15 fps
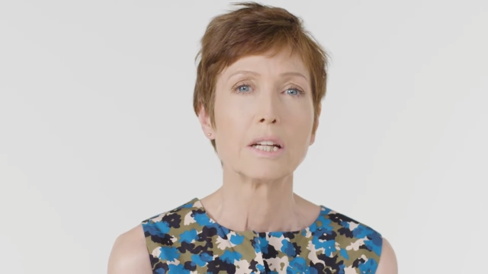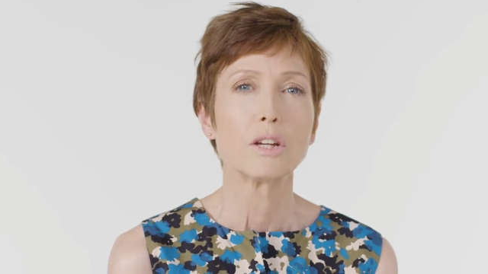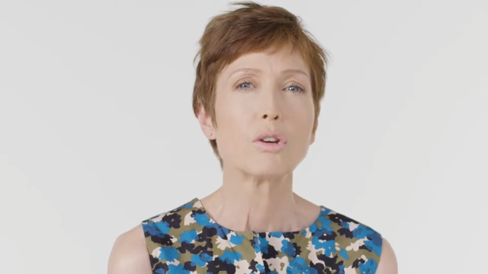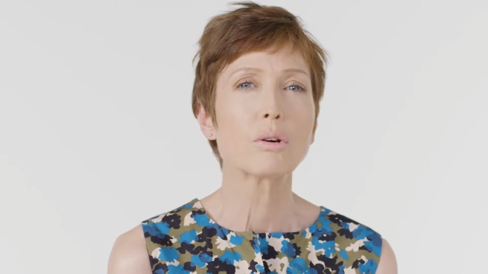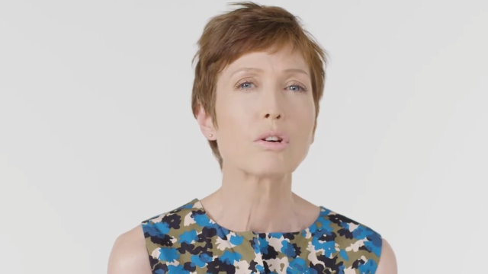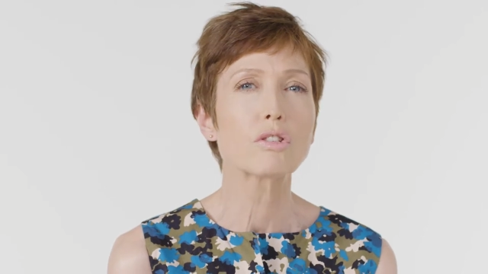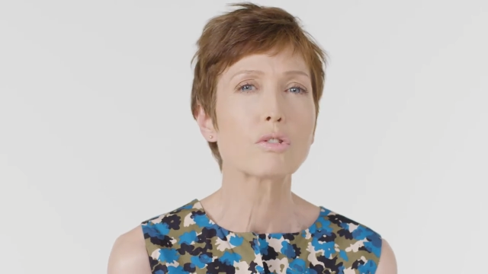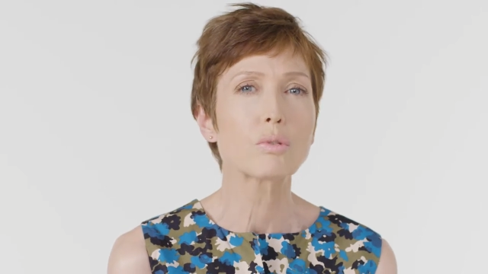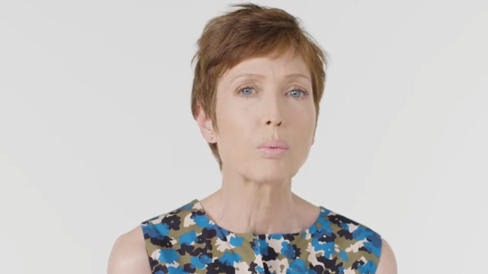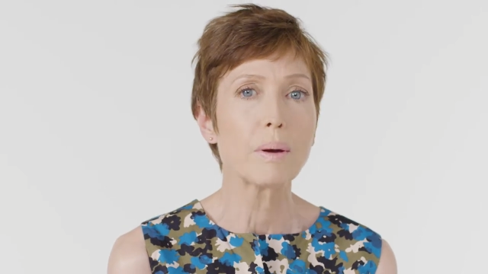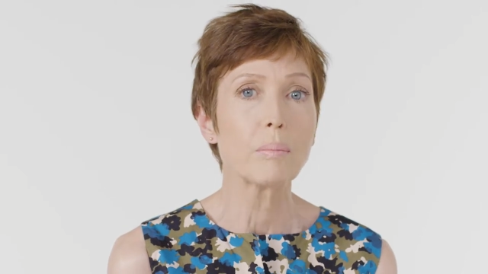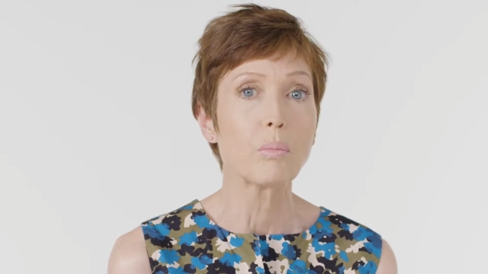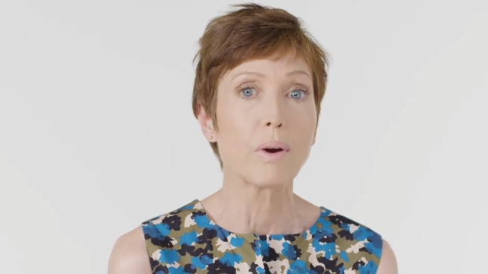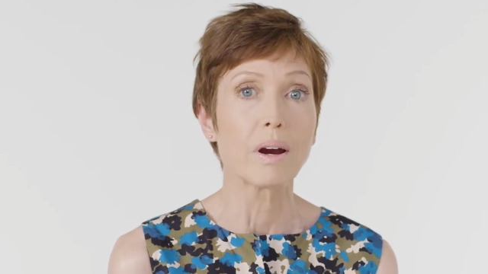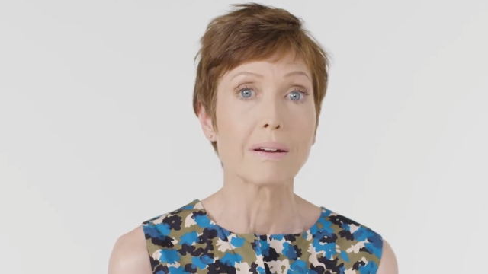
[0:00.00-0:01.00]
Your
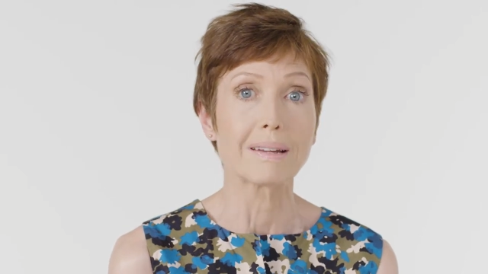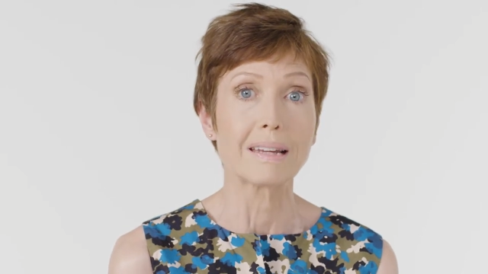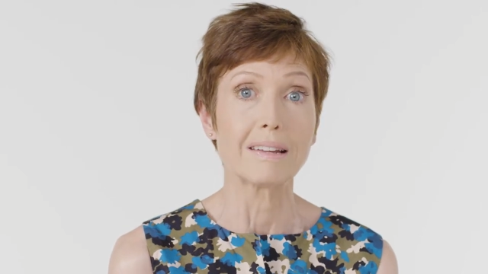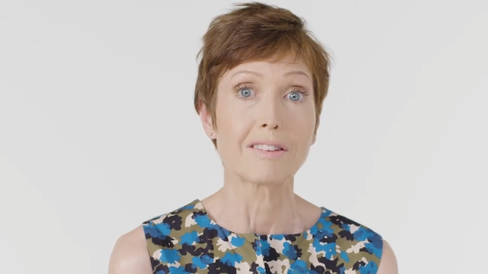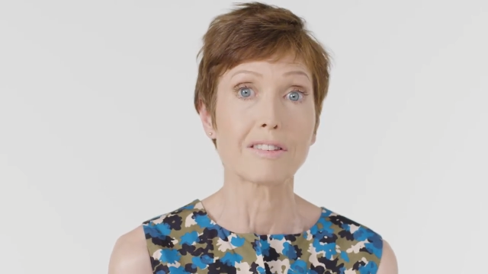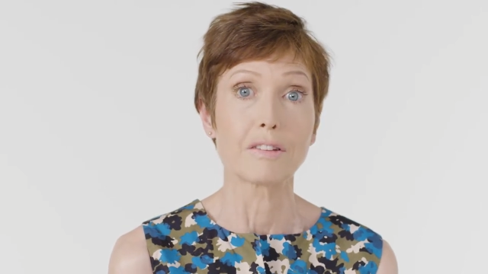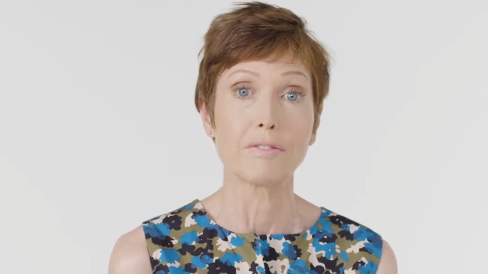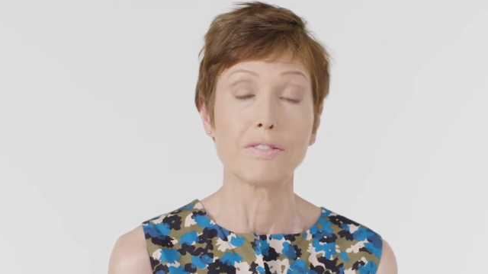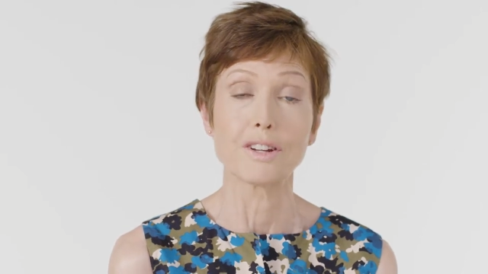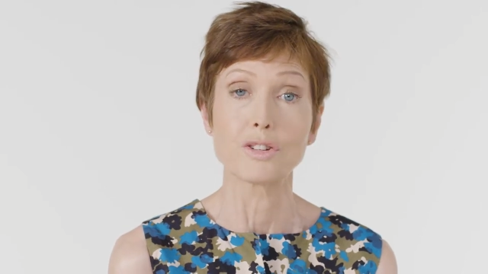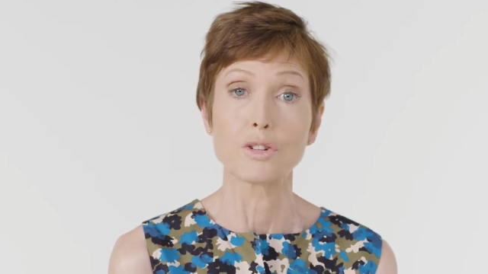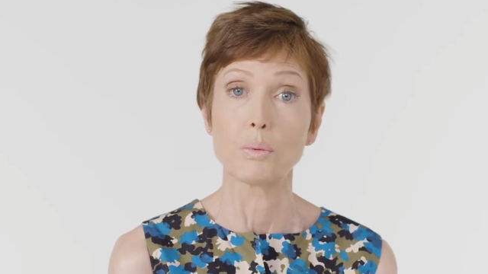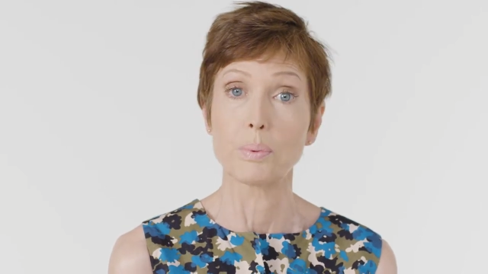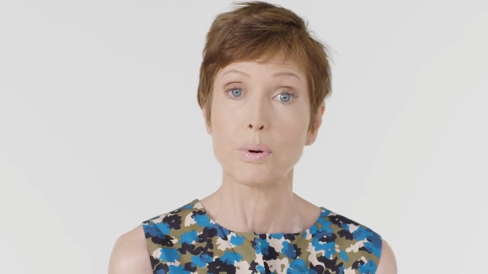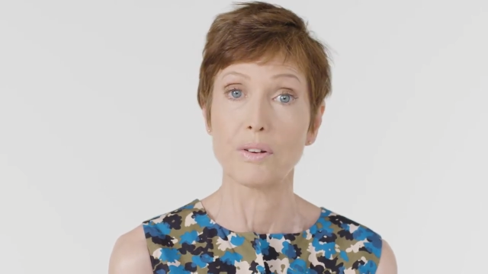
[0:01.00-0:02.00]
swimwear needs to fit
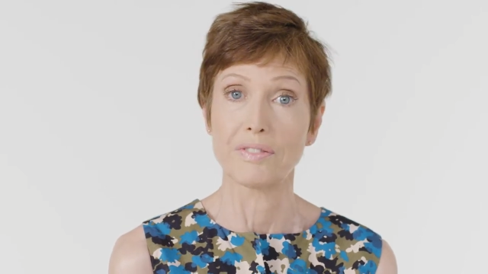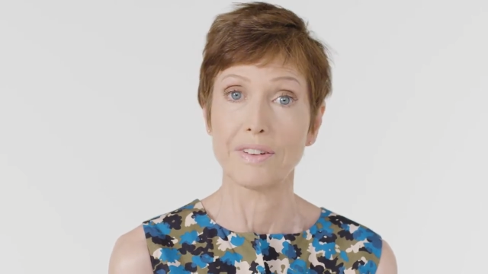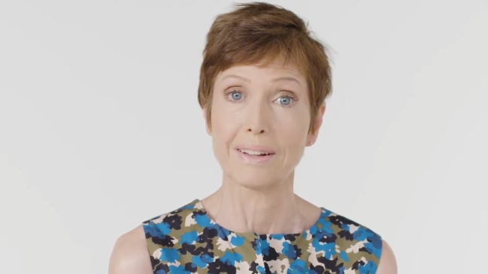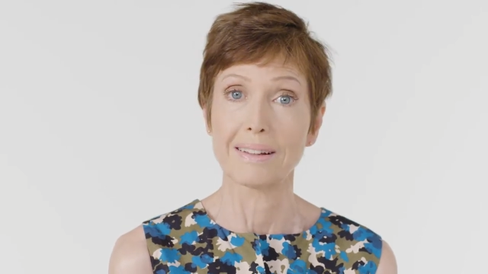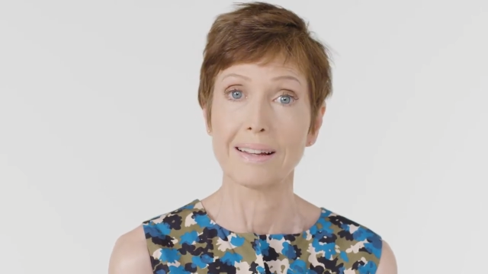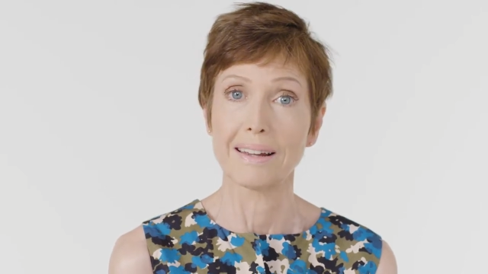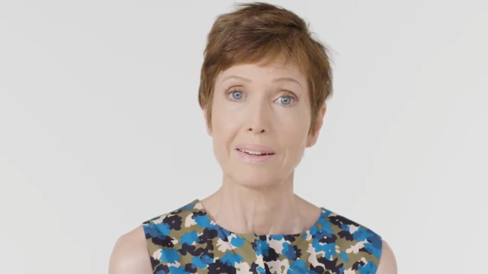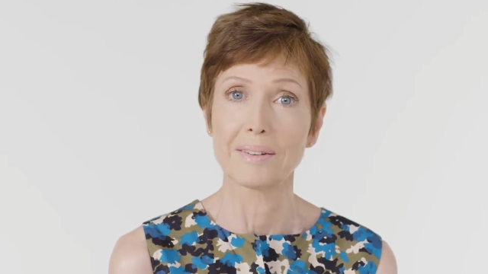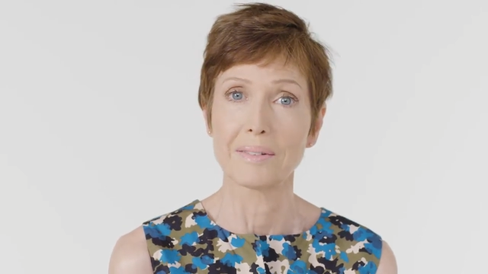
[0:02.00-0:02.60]
you perfectly.